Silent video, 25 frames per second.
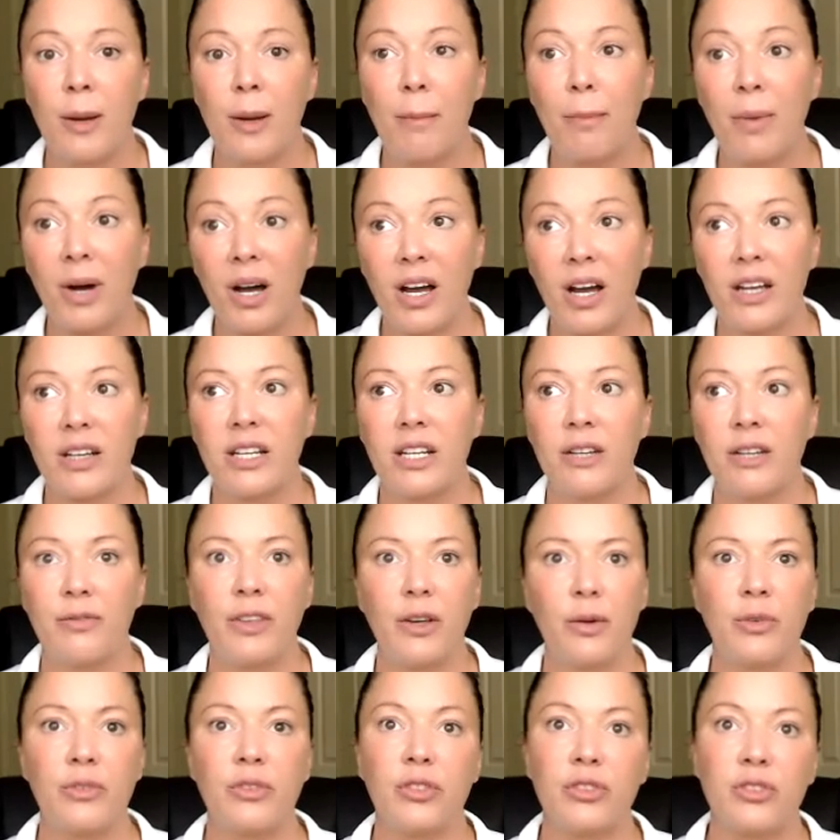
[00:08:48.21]
but if there
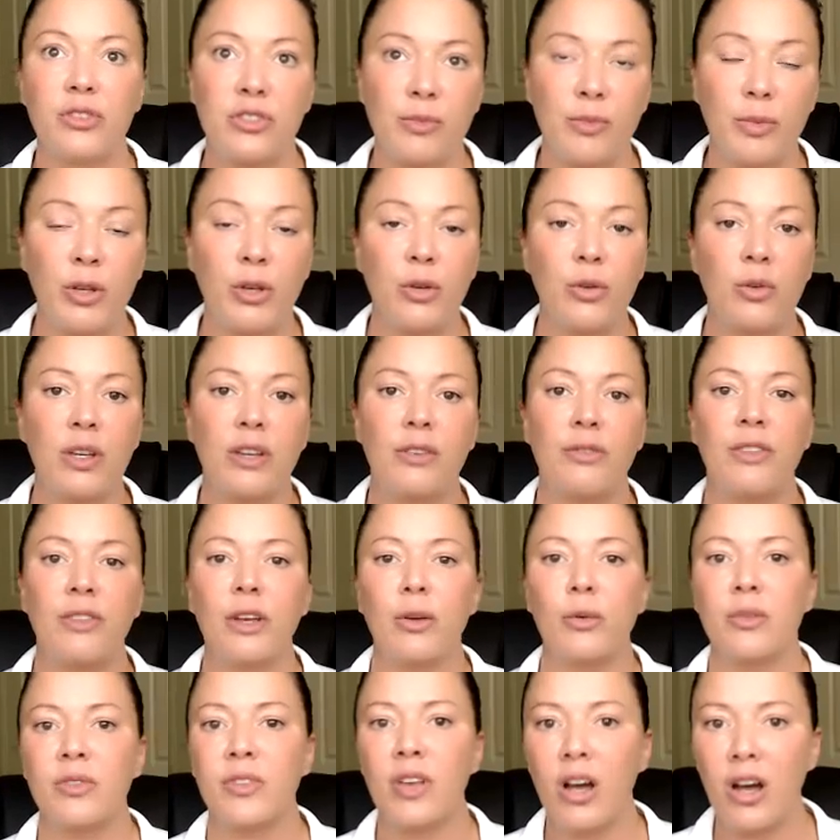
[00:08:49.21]
was a dispute, if there
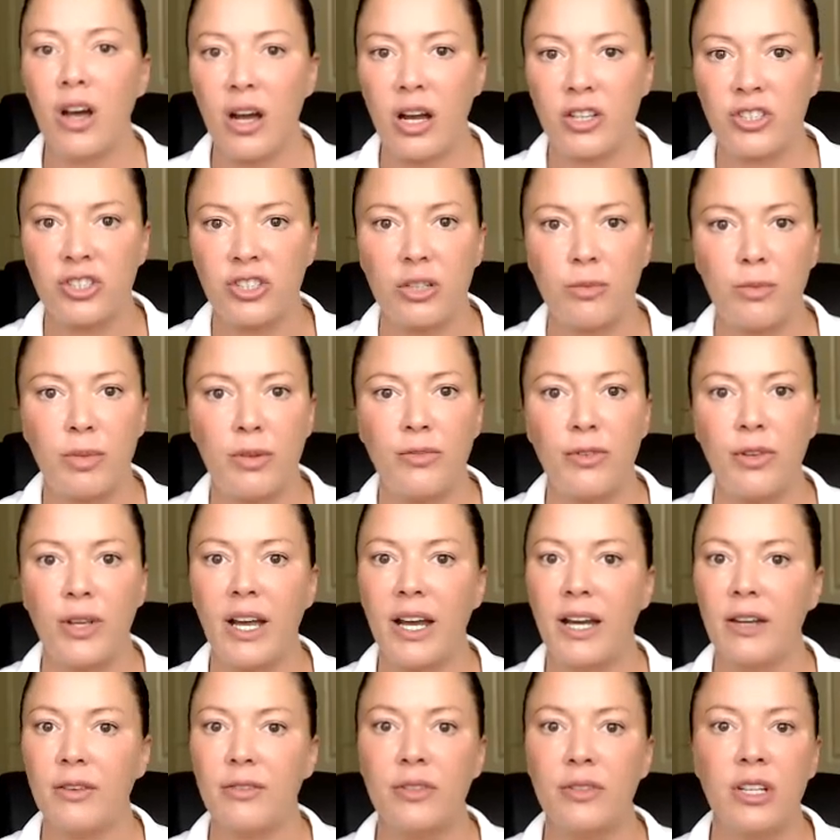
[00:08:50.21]
was hardship, if you
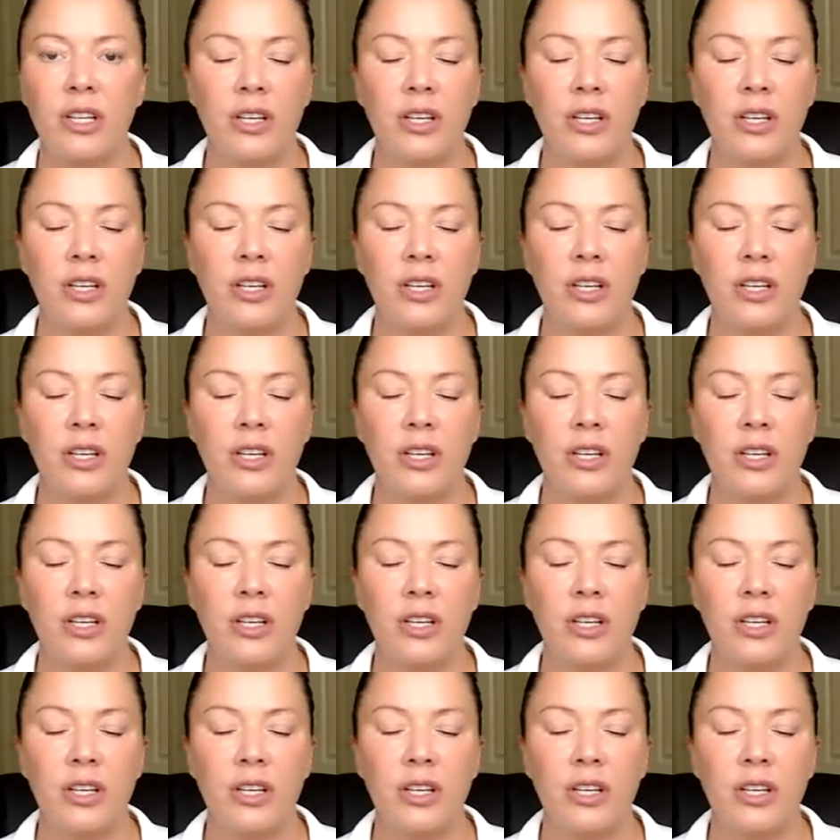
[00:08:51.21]
had,